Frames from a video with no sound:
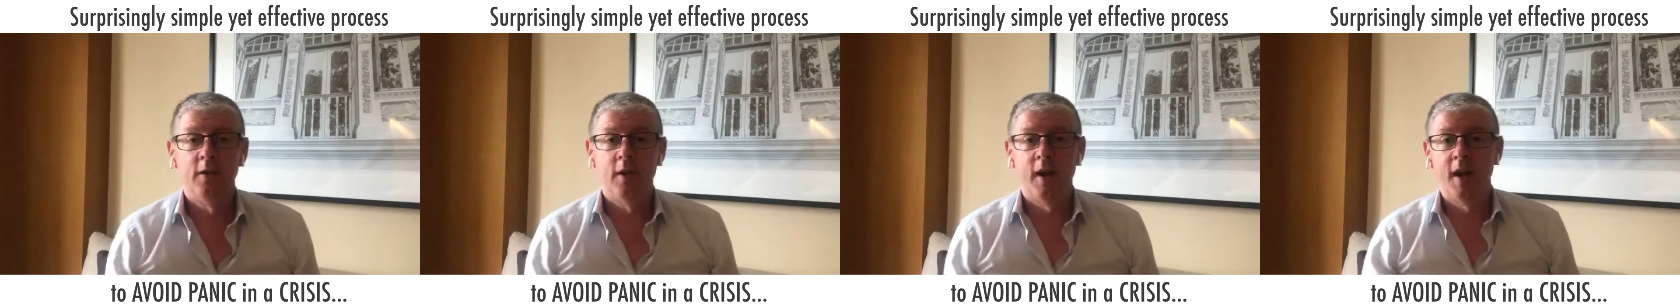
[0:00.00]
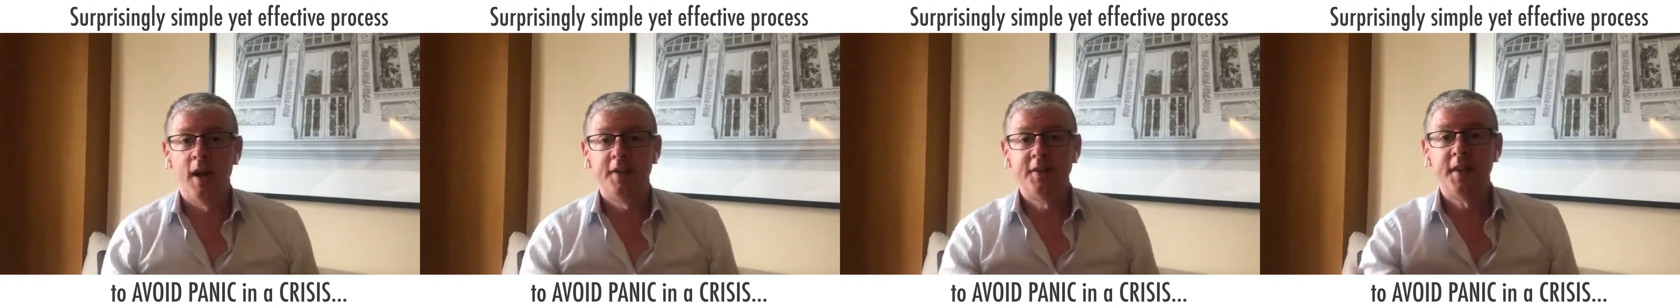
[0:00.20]

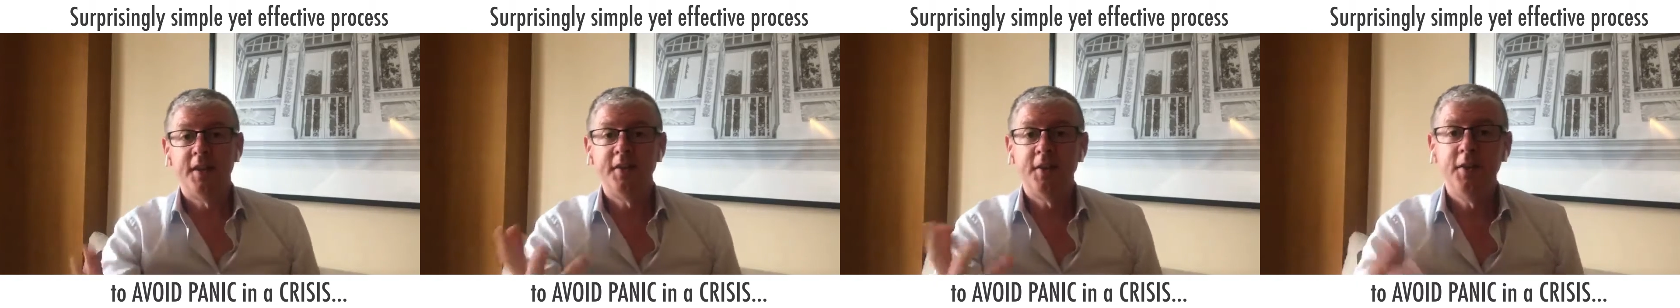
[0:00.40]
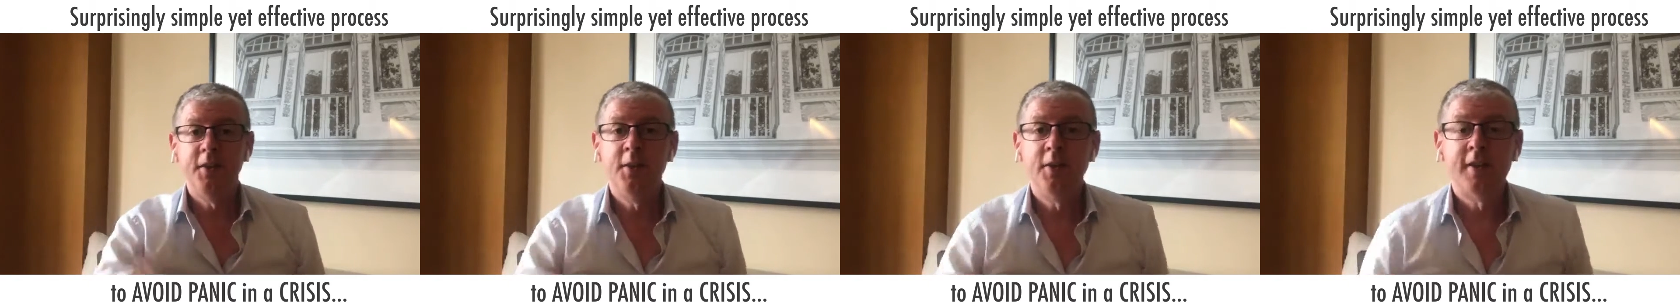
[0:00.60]
I sent
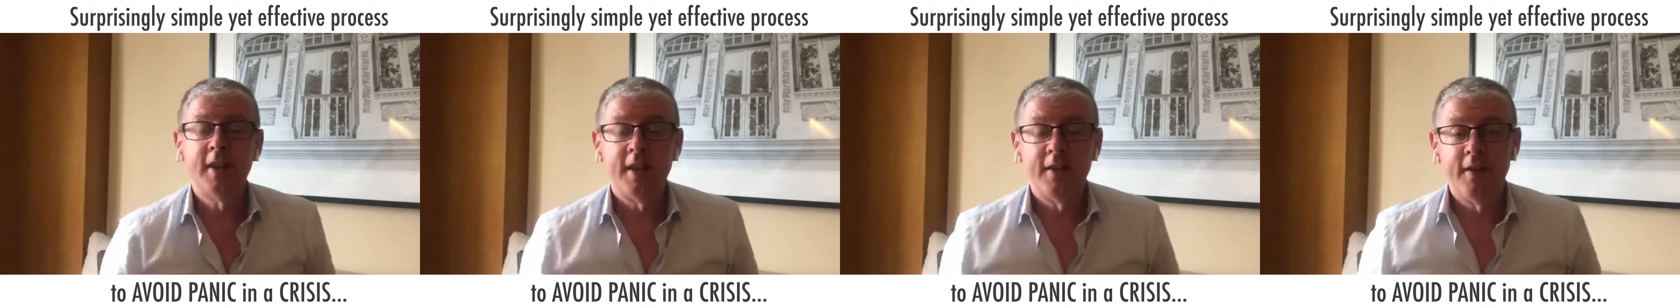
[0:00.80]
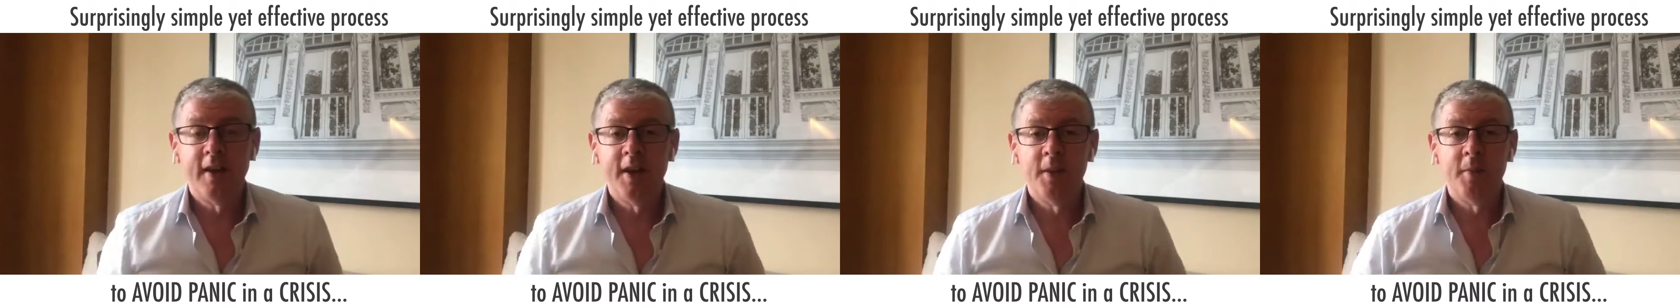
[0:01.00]
a
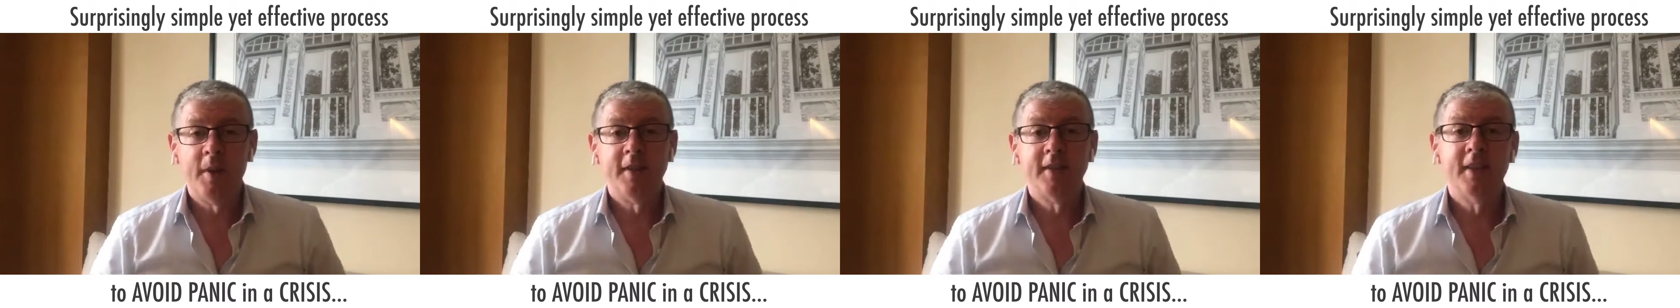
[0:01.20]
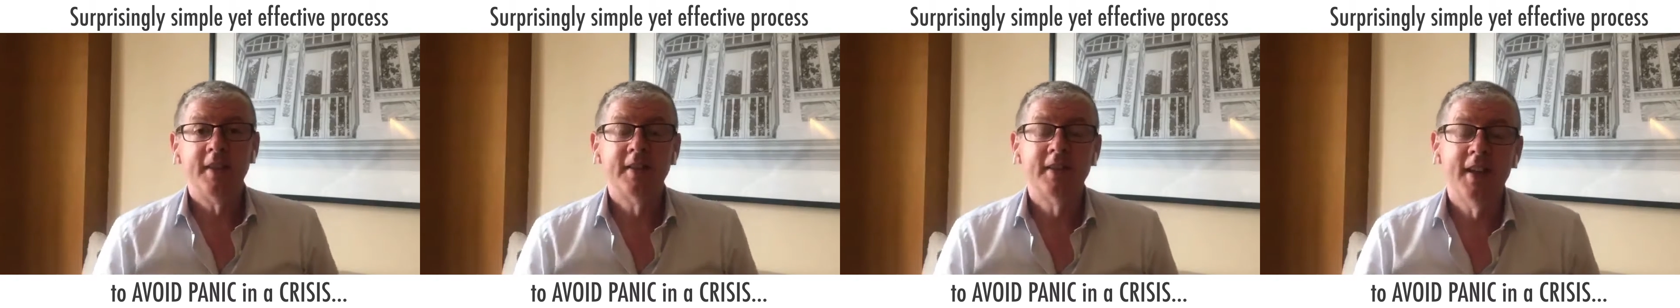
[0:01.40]
newsletter out about
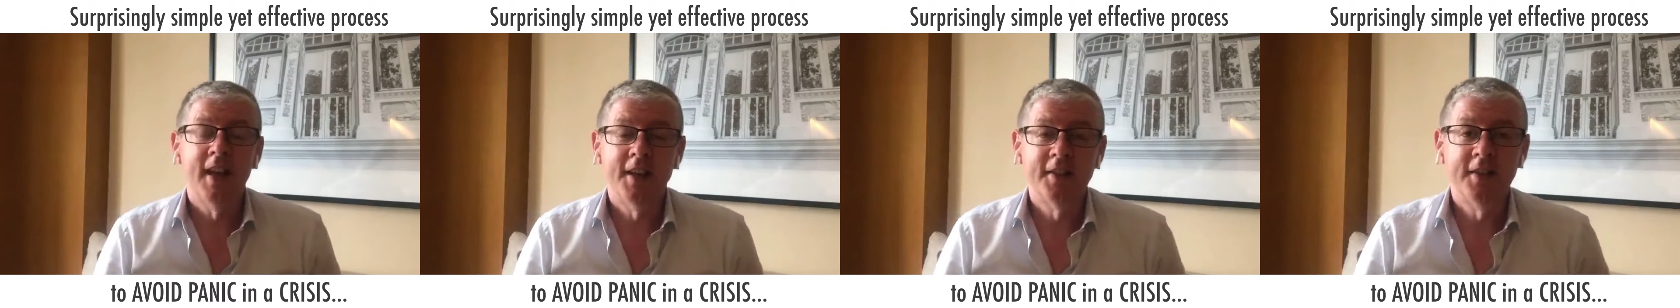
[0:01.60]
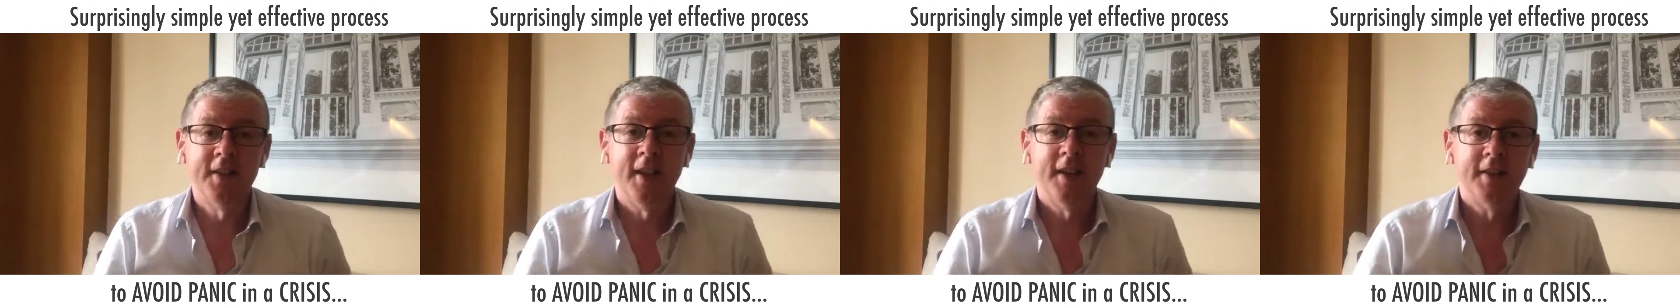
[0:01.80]
this
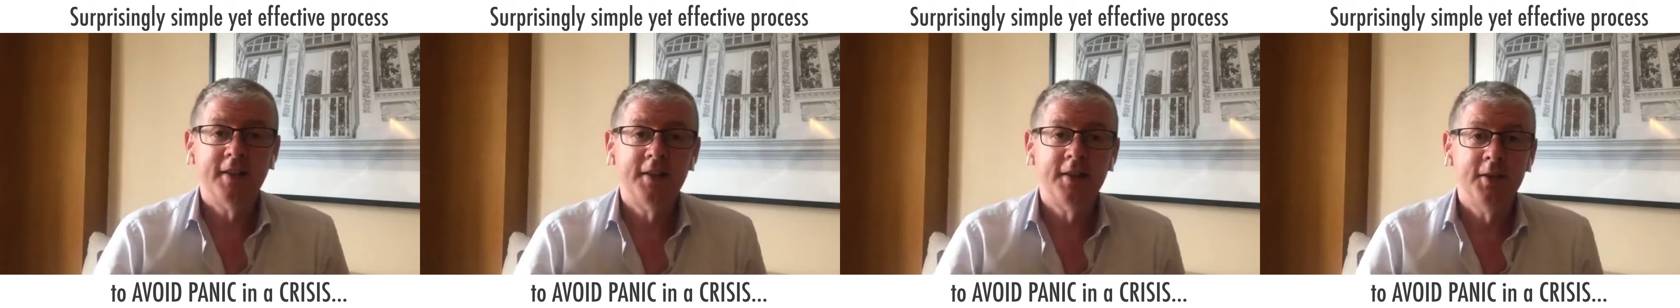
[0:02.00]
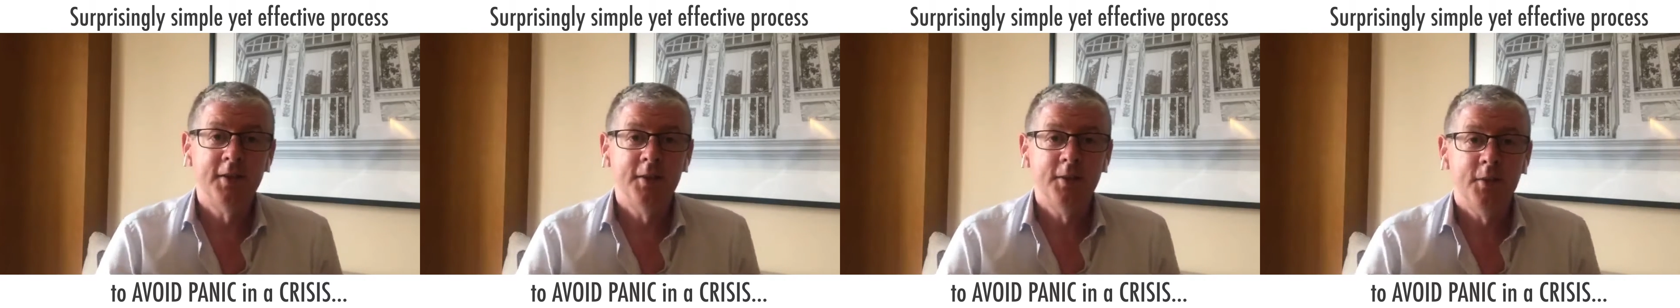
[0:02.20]
last night
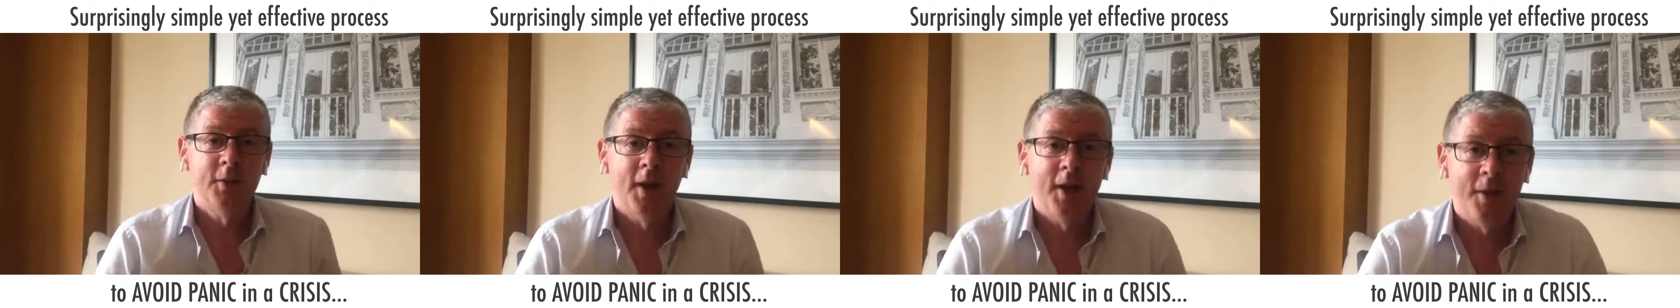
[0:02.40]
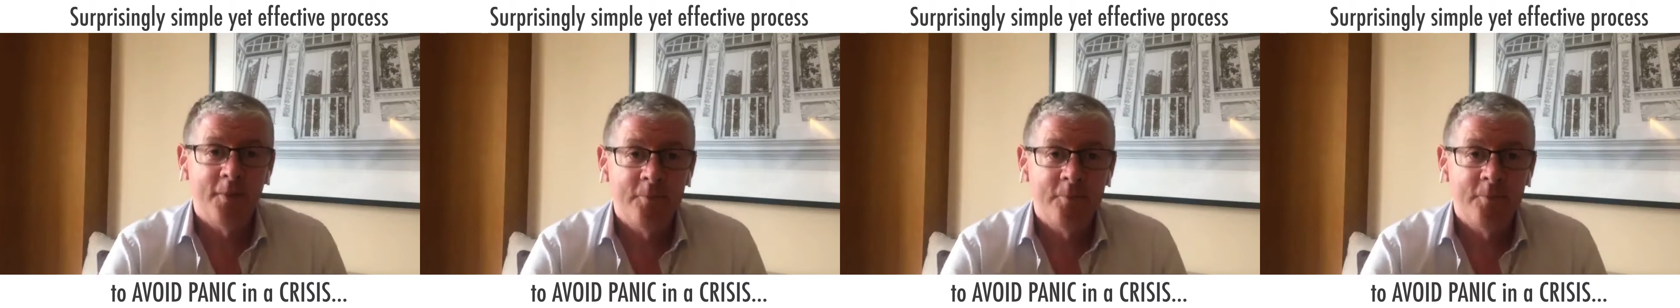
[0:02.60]
to